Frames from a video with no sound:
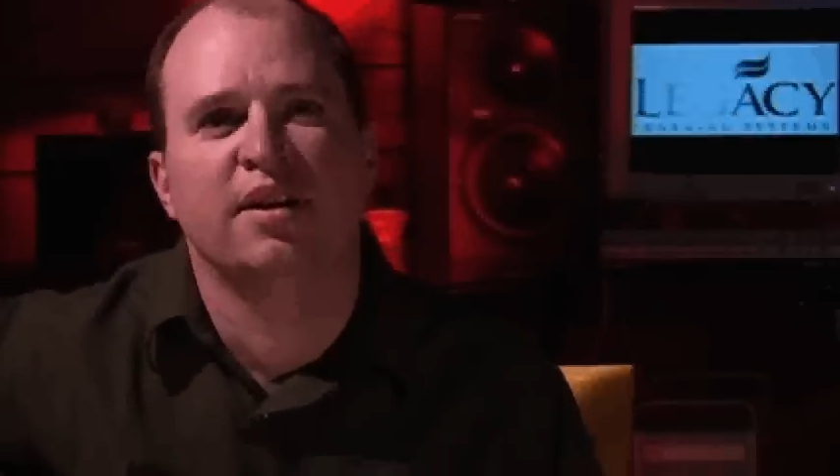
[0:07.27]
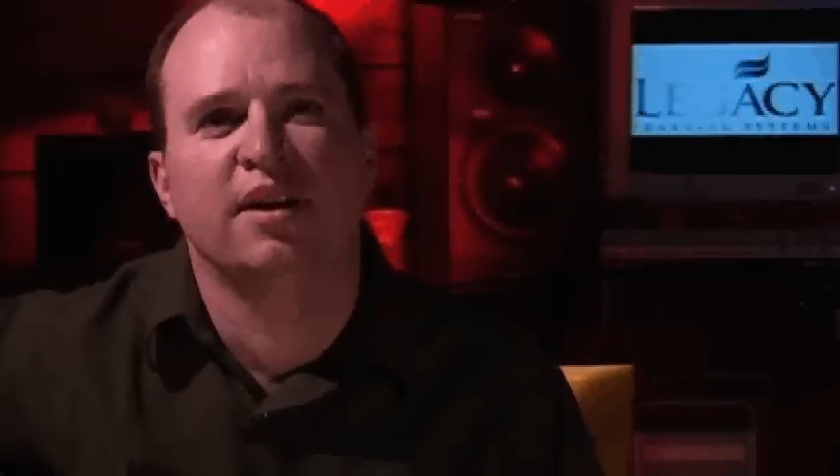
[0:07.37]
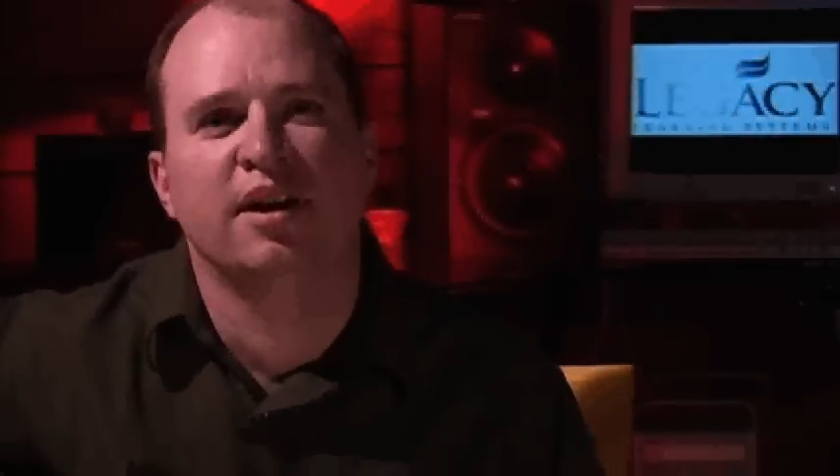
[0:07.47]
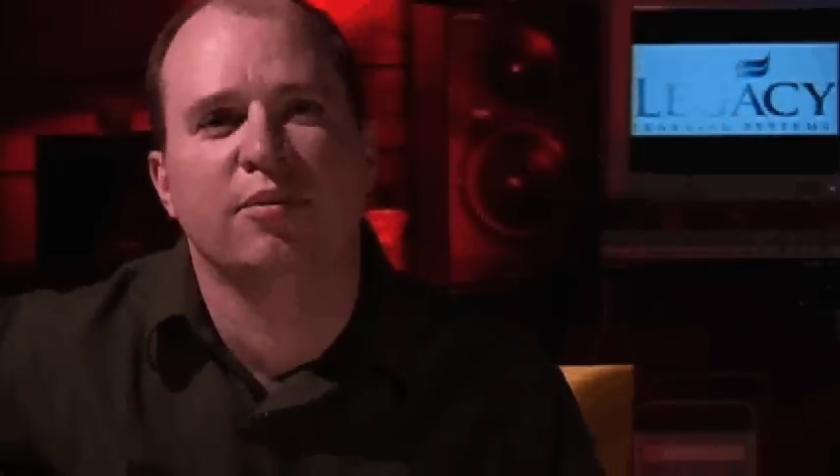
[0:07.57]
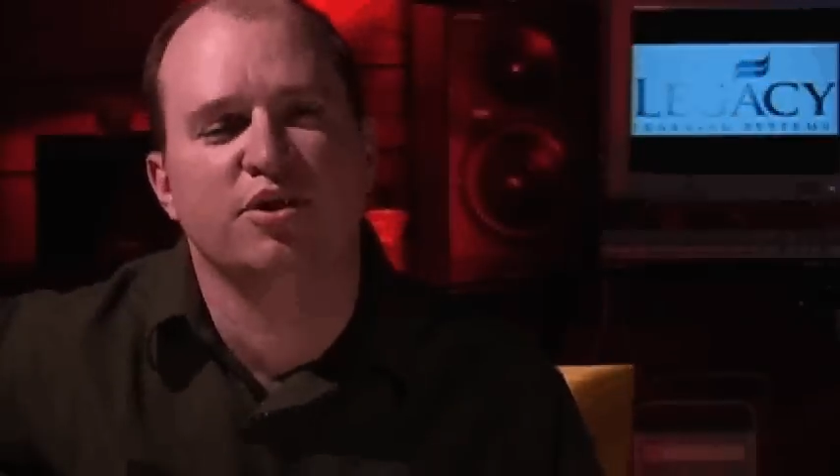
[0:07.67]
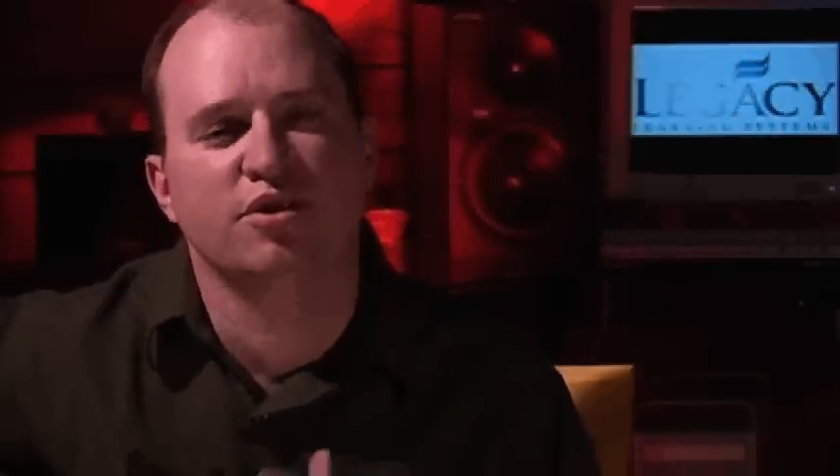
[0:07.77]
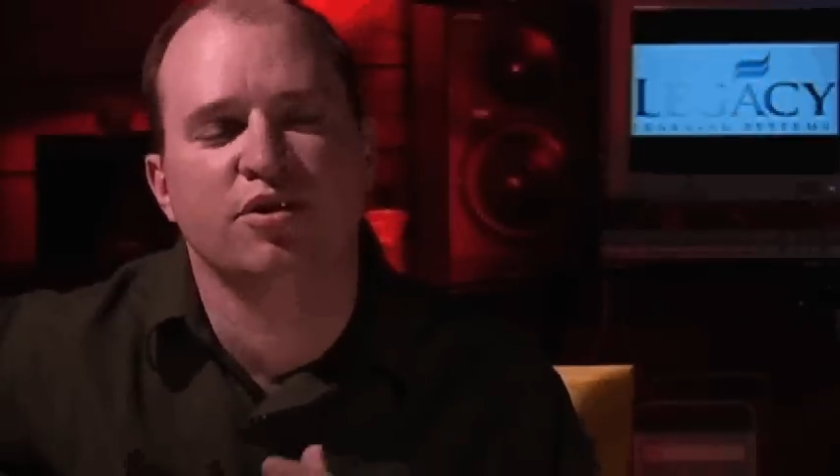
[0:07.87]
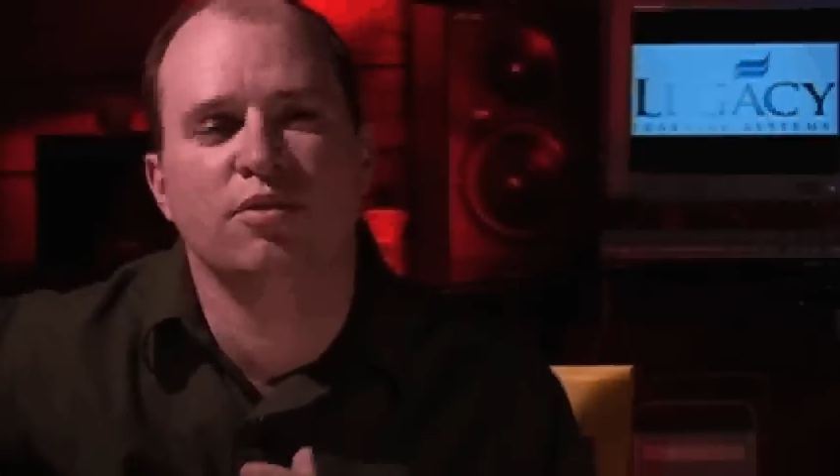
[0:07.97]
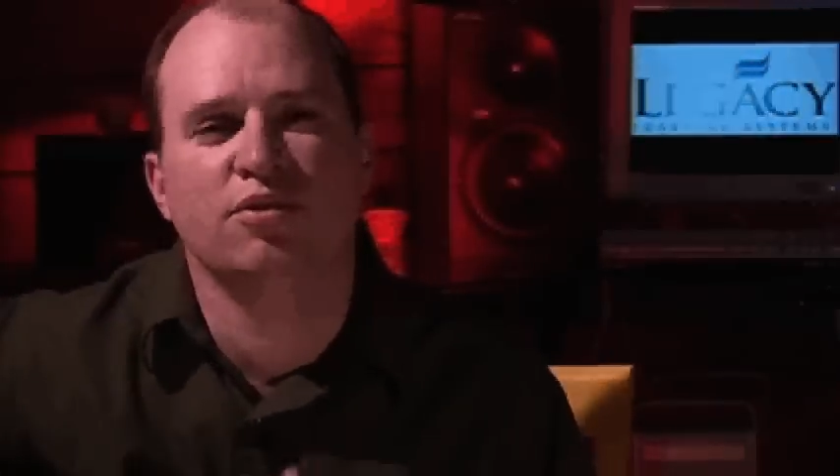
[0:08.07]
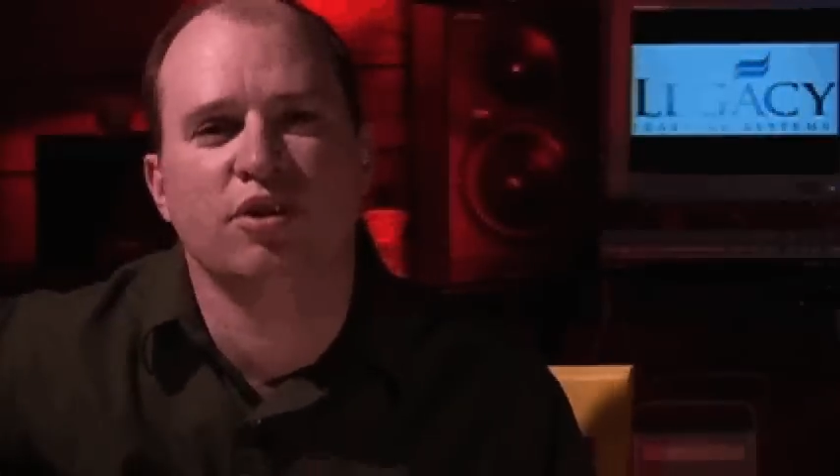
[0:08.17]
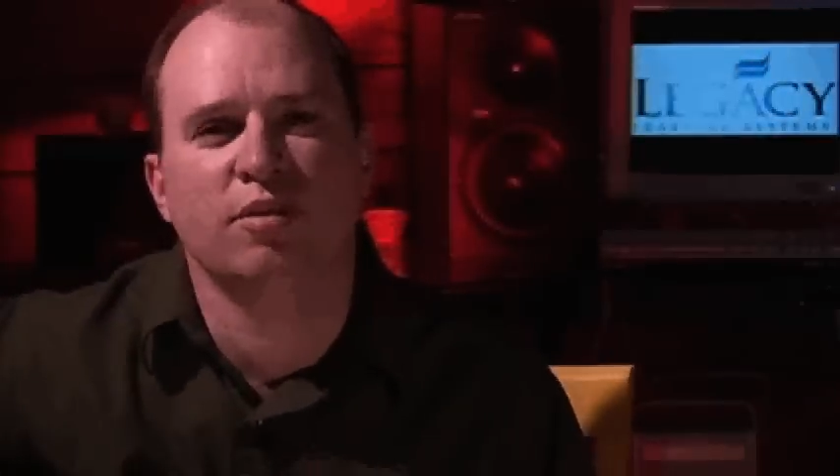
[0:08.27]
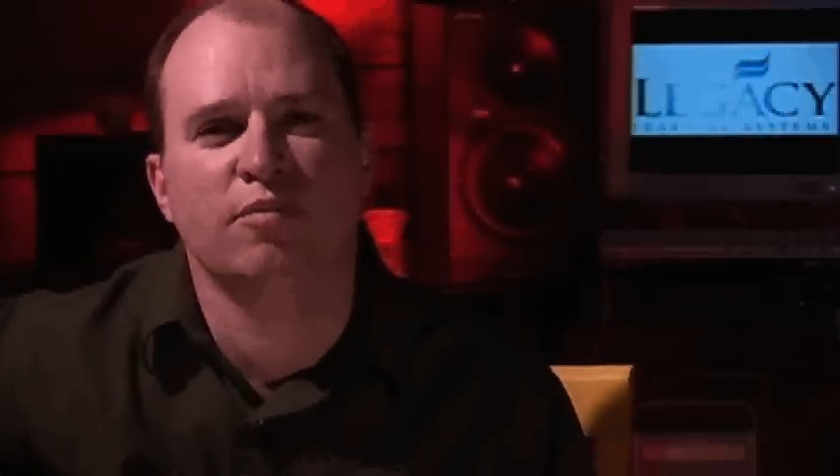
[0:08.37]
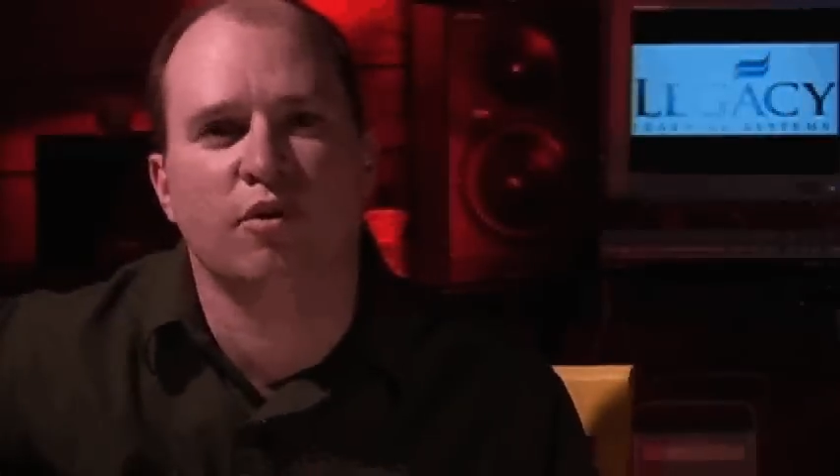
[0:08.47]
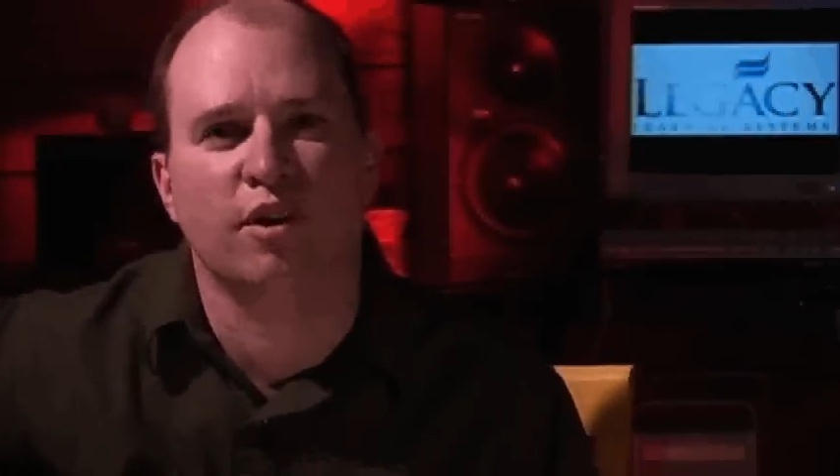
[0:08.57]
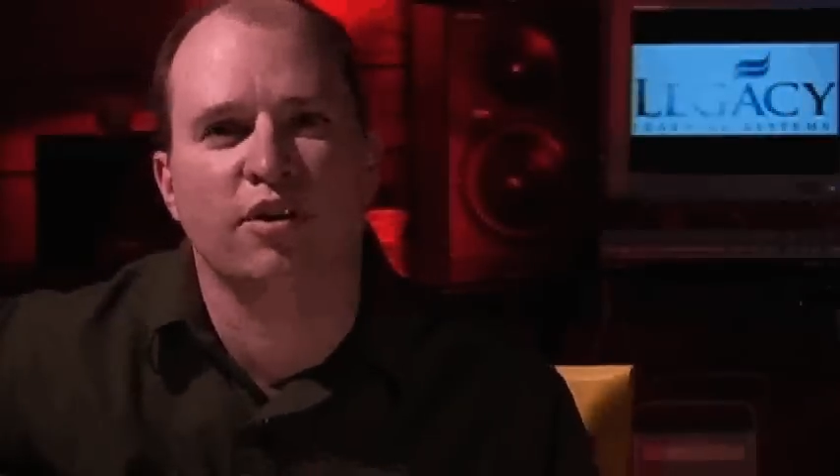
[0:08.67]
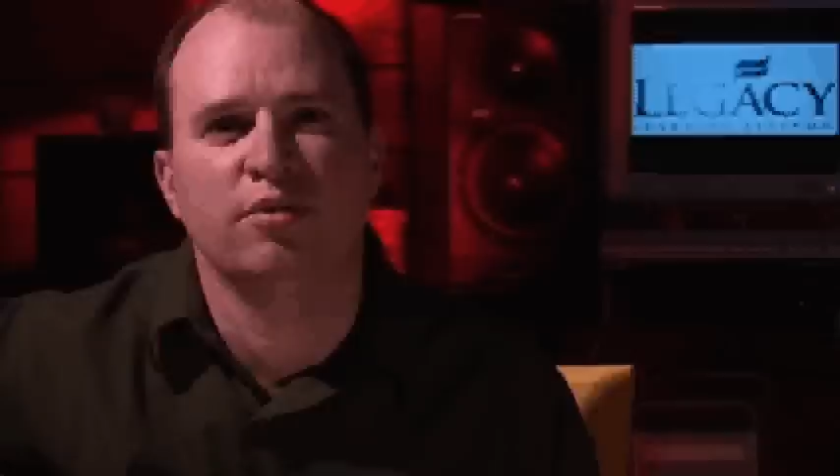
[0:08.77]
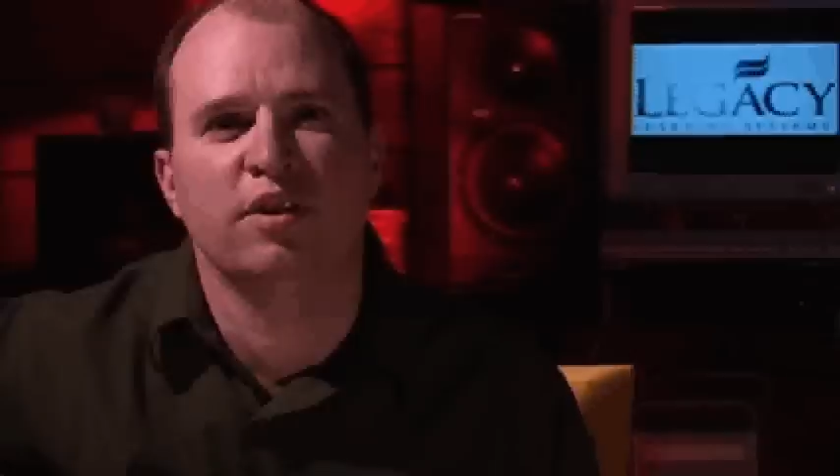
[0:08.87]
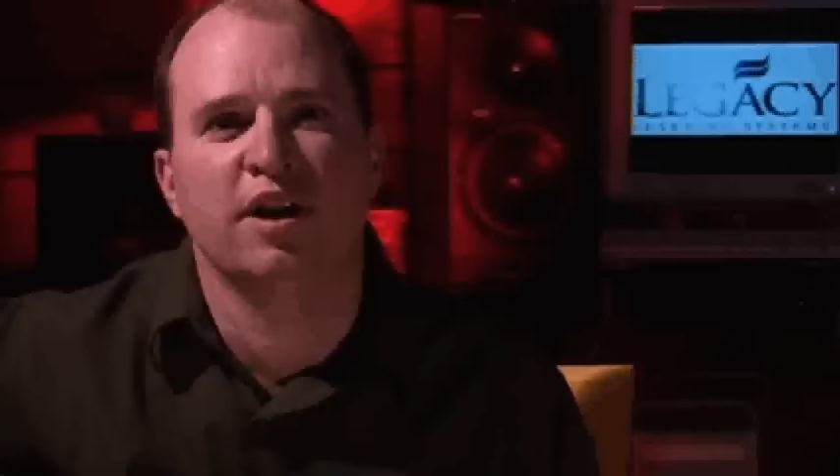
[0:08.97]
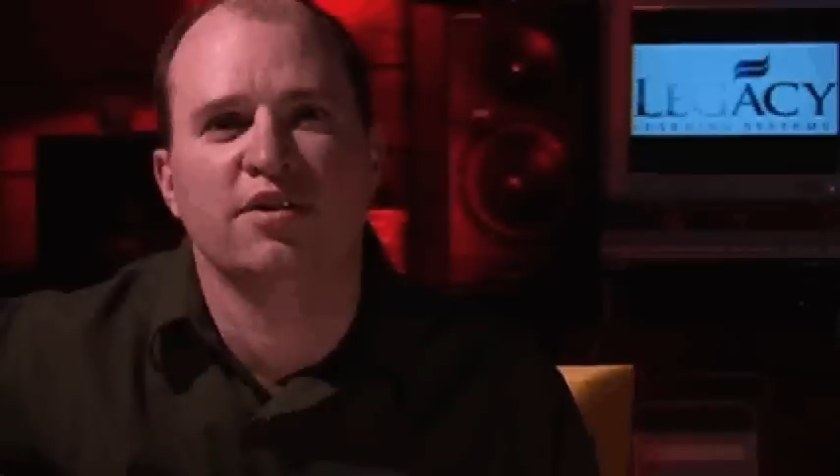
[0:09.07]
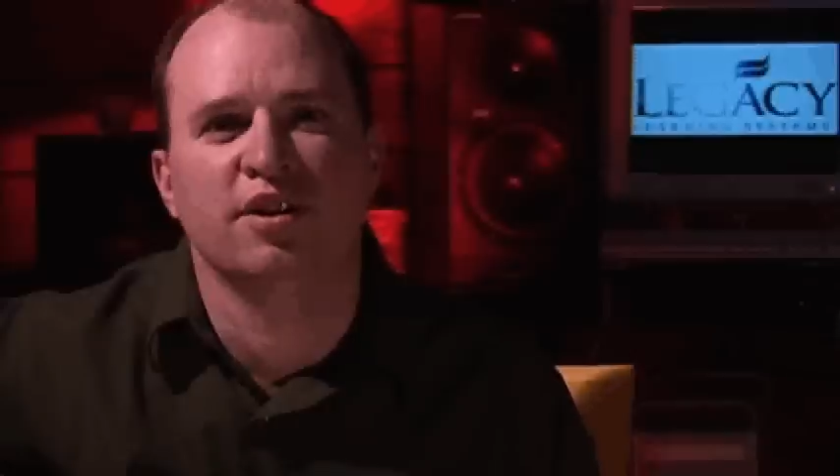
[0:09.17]
which is a new term for you, a new
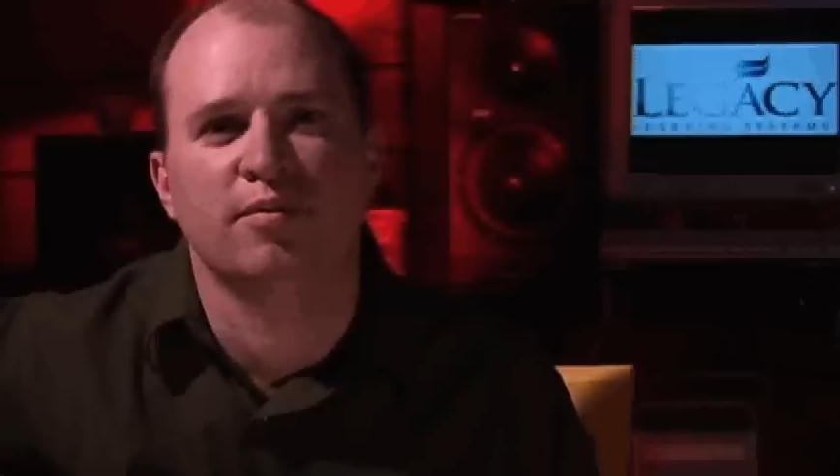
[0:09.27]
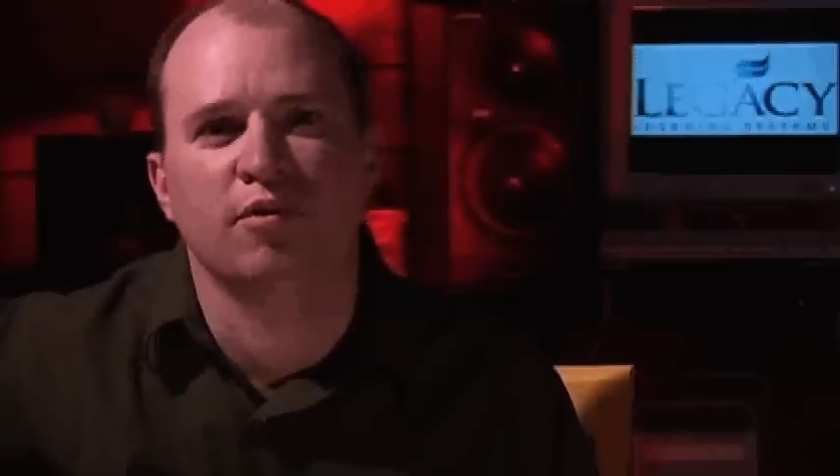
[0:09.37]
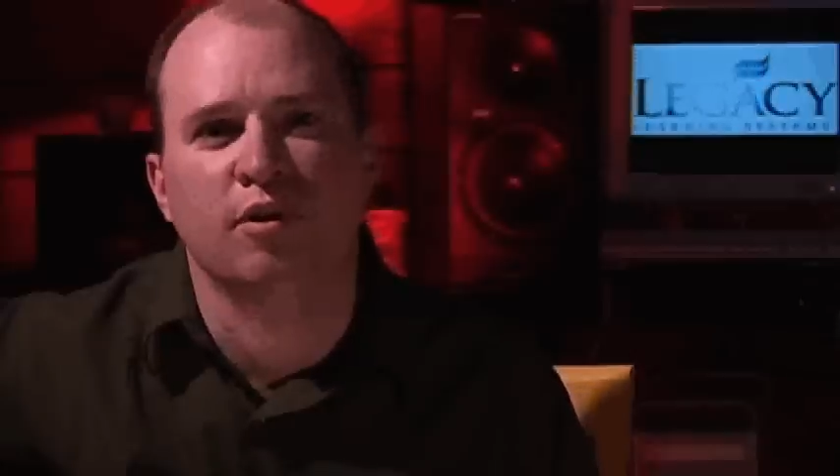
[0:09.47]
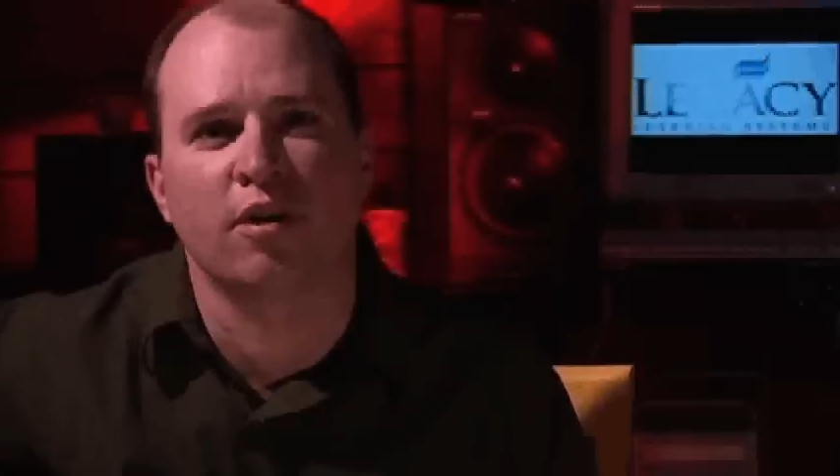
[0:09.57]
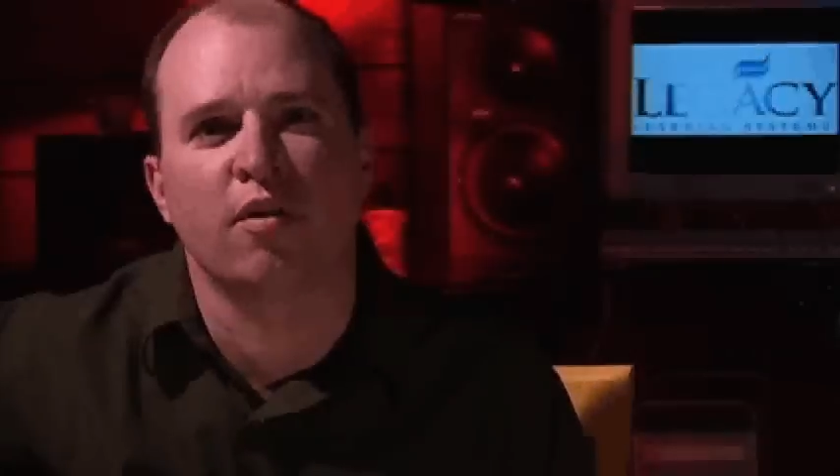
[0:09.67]
concept for you.